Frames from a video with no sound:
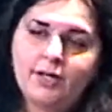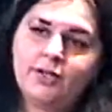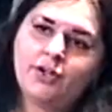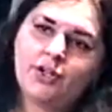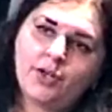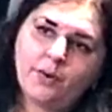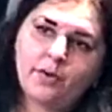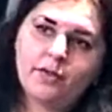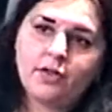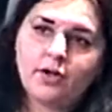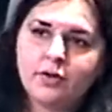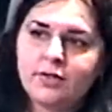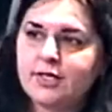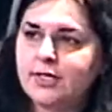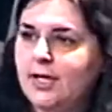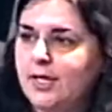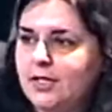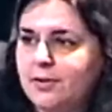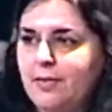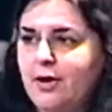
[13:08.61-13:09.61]
And, you know, in
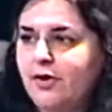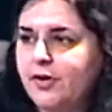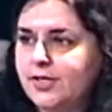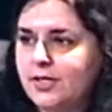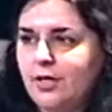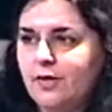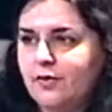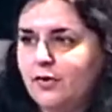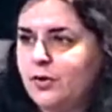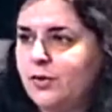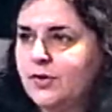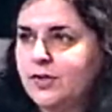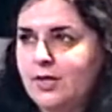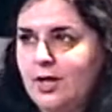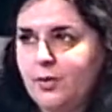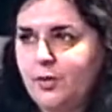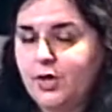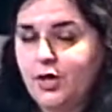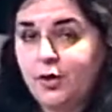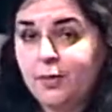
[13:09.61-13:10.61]
those days, Mehrazad, of course,
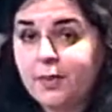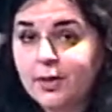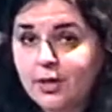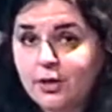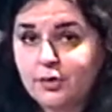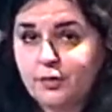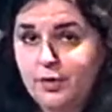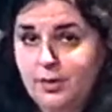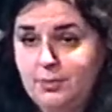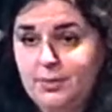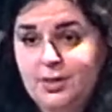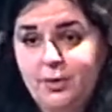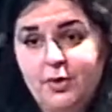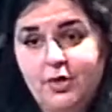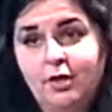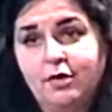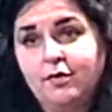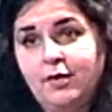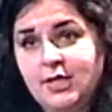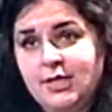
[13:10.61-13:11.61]
there were no pilgrims, there
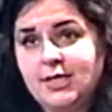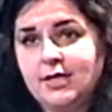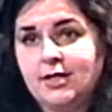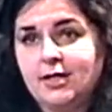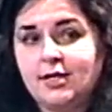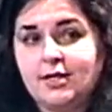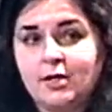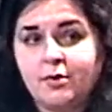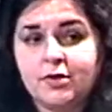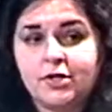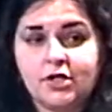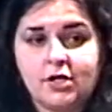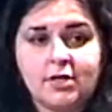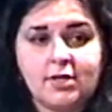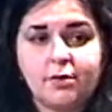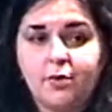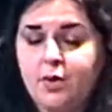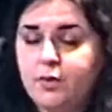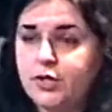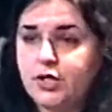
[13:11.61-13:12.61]
were no residents. It was
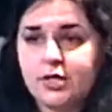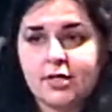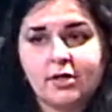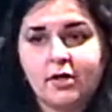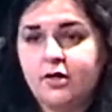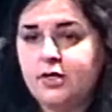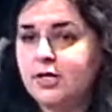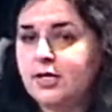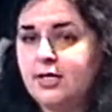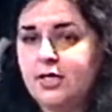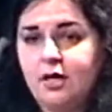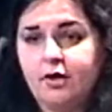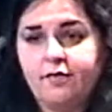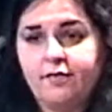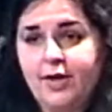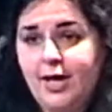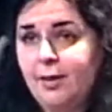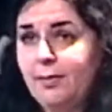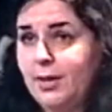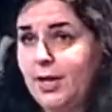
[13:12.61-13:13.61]
just, we were just going to see our
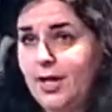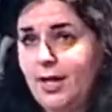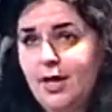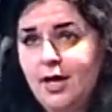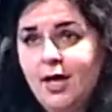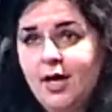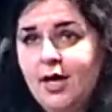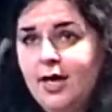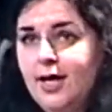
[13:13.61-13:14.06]
family.